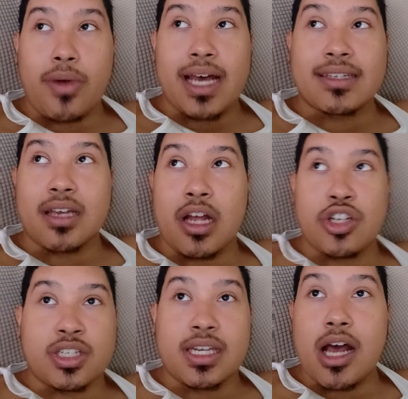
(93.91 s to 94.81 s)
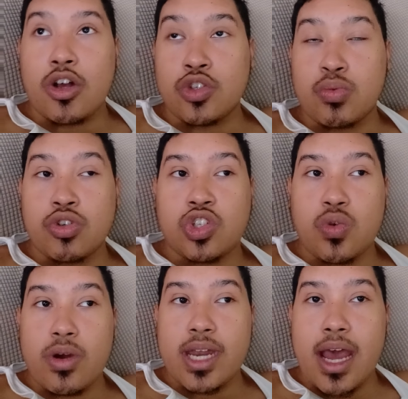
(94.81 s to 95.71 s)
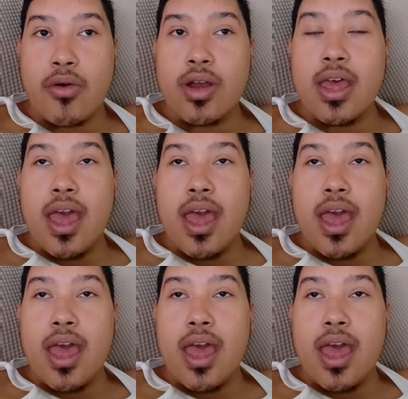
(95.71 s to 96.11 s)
as just an Elseworld story now,